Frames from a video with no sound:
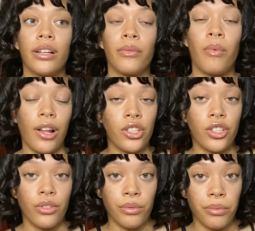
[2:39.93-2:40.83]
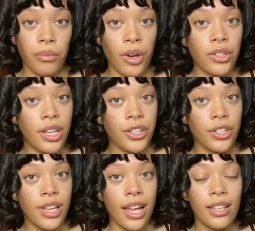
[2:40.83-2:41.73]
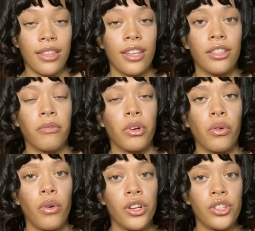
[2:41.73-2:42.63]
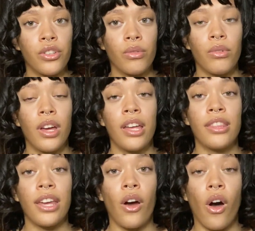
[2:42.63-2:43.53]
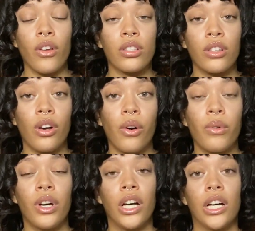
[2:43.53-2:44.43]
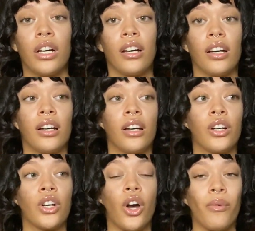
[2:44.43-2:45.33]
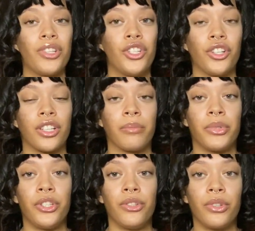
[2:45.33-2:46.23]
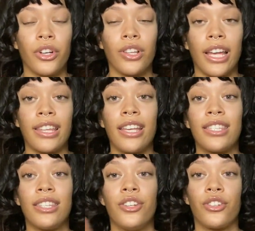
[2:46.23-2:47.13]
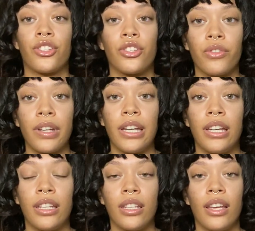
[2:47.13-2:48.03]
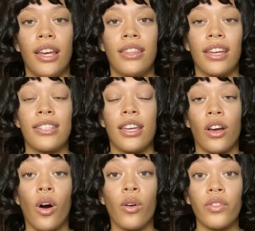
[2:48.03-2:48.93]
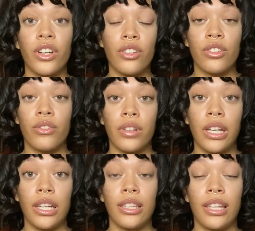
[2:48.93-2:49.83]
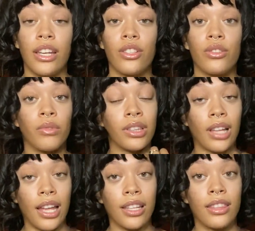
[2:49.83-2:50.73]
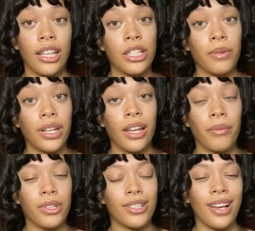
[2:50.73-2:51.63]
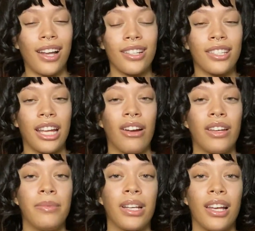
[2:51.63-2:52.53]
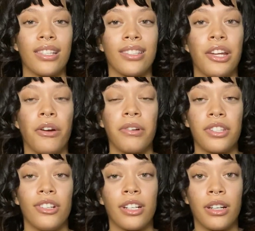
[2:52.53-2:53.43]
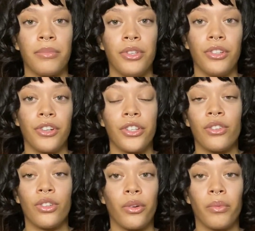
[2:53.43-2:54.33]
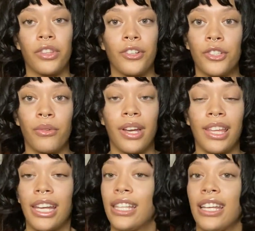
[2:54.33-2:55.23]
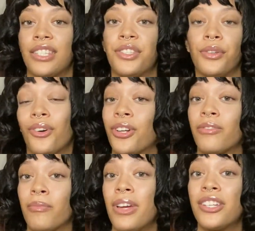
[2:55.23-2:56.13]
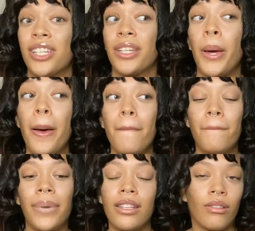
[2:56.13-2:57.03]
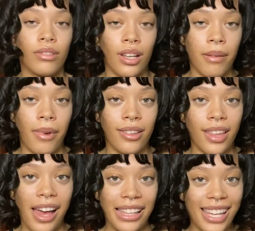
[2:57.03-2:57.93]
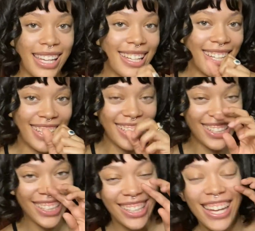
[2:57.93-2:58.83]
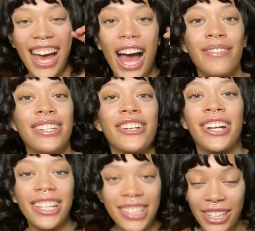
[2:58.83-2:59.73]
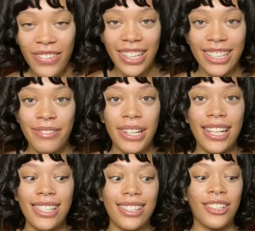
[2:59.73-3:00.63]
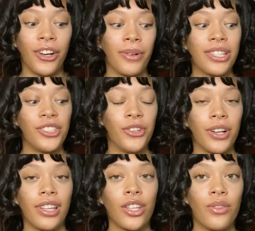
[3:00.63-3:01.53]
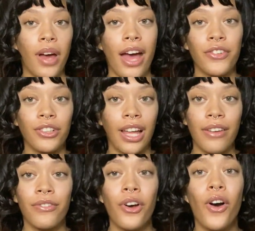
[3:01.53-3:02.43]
watch you while you take your test. I think they record you. They also go into your computer, like they see your screen, they can take over your screen, they can do a lot of things with it, which is kind of scary because they go into your computer, you don't know what they're doing, they can like steal all your information. But don't think about that, like I mean, you're gonna think about it because, you know, it's your, like, you have your life